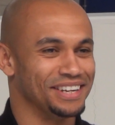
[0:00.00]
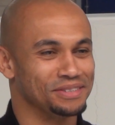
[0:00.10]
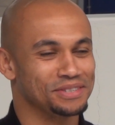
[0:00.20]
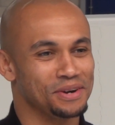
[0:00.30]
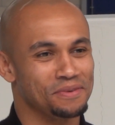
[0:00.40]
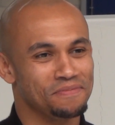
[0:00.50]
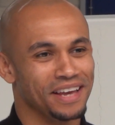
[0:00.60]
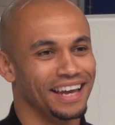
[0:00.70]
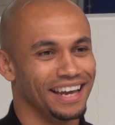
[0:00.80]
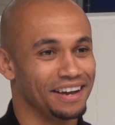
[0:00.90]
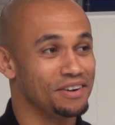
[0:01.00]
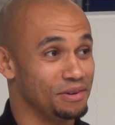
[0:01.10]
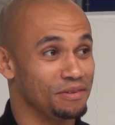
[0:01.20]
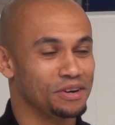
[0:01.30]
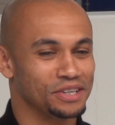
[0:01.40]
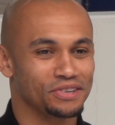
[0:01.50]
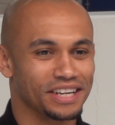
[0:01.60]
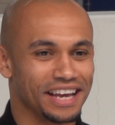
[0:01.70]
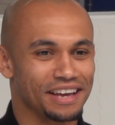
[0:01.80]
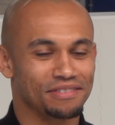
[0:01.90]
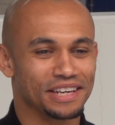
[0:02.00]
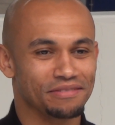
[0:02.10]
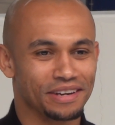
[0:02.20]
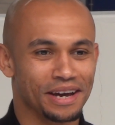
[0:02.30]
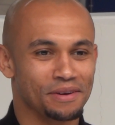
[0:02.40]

you know. So I've got to tread carefully even